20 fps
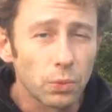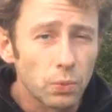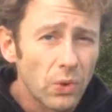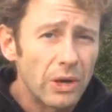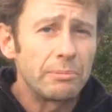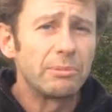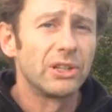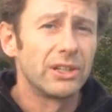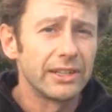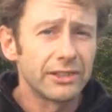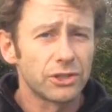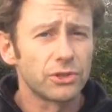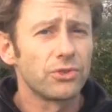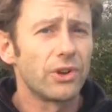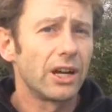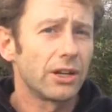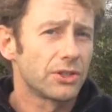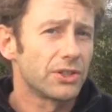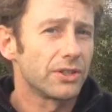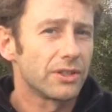the web-like
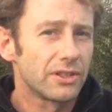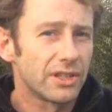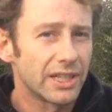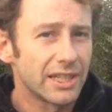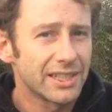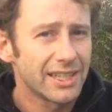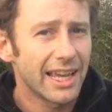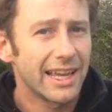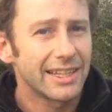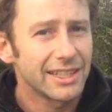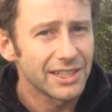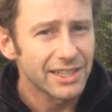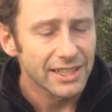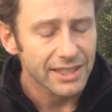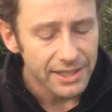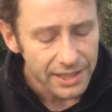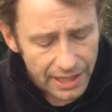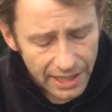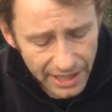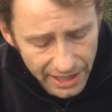structure that
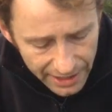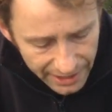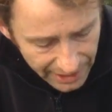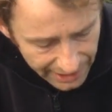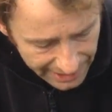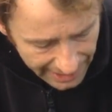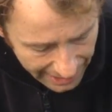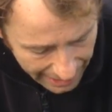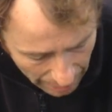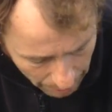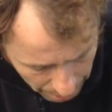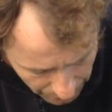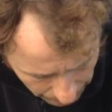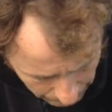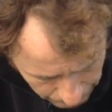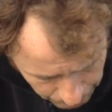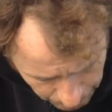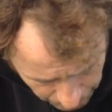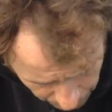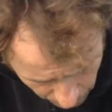attaches the cap
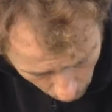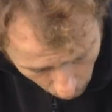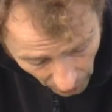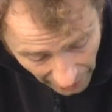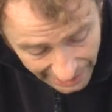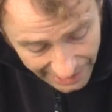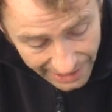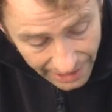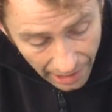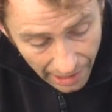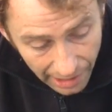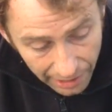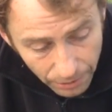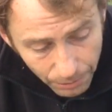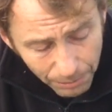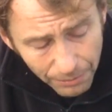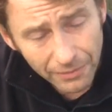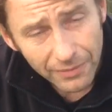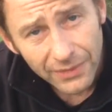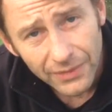when
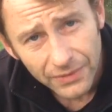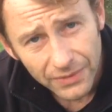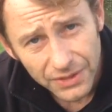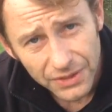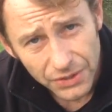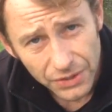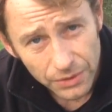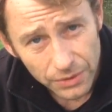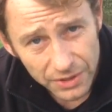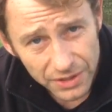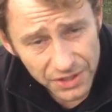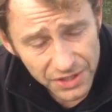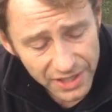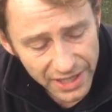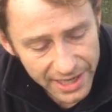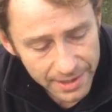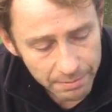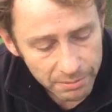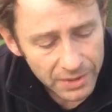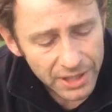young to the
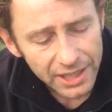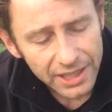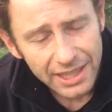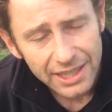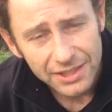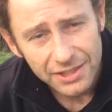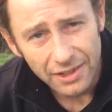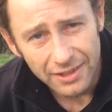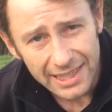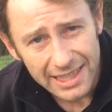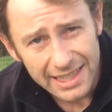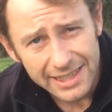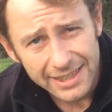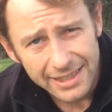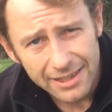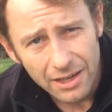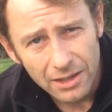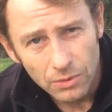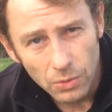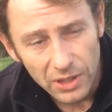stem. So these
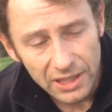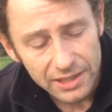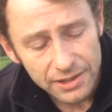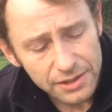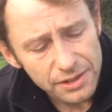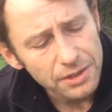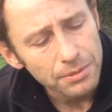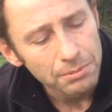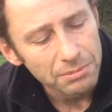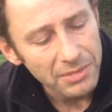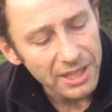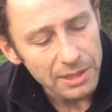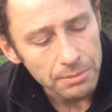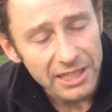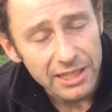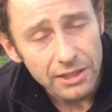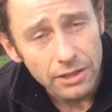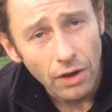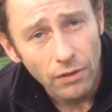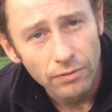young ones make
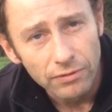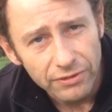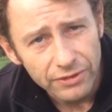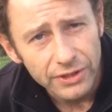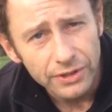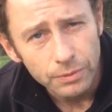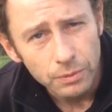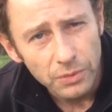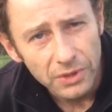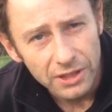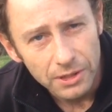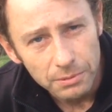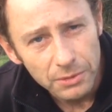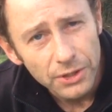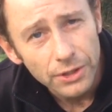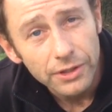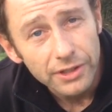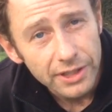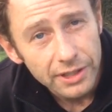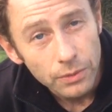me confident when I'm
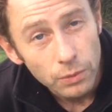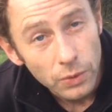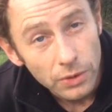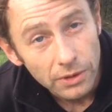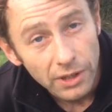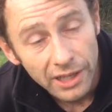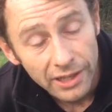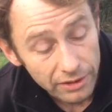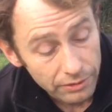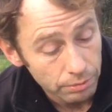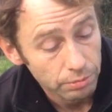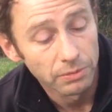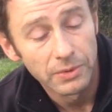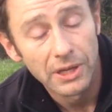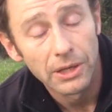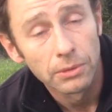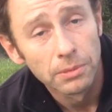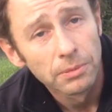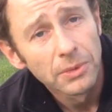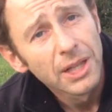cooking, wood, uh,
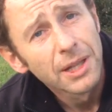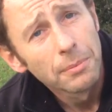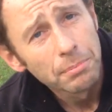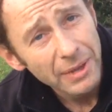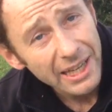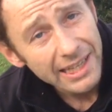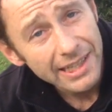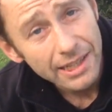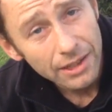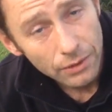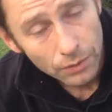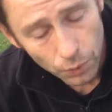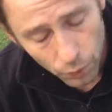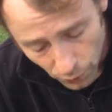well, picking